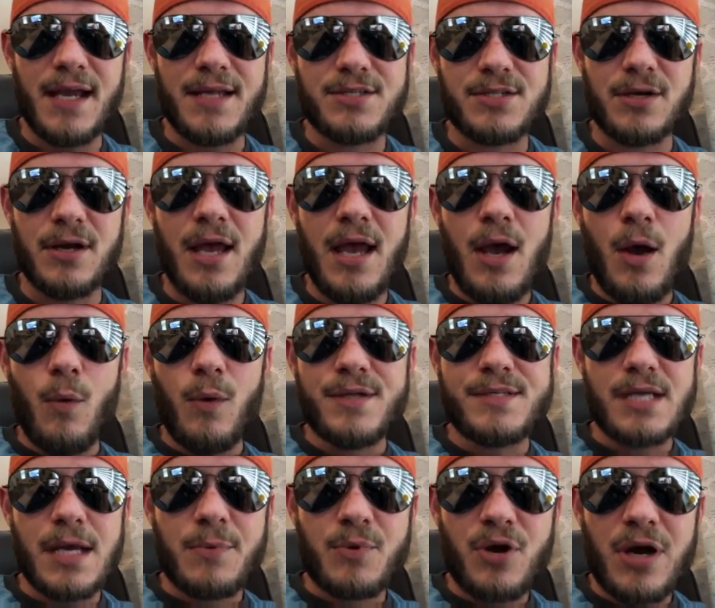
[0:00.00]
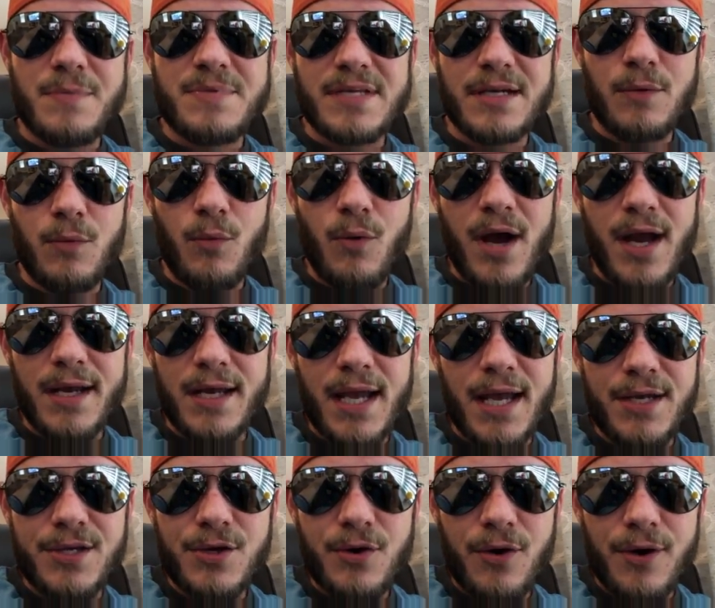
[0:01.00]
answer. What's up, Crimson and White? How you
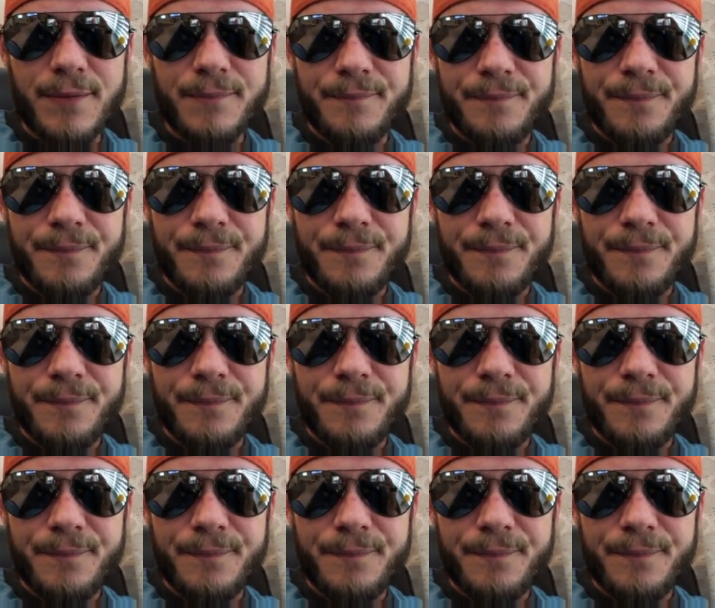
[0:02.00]
doing?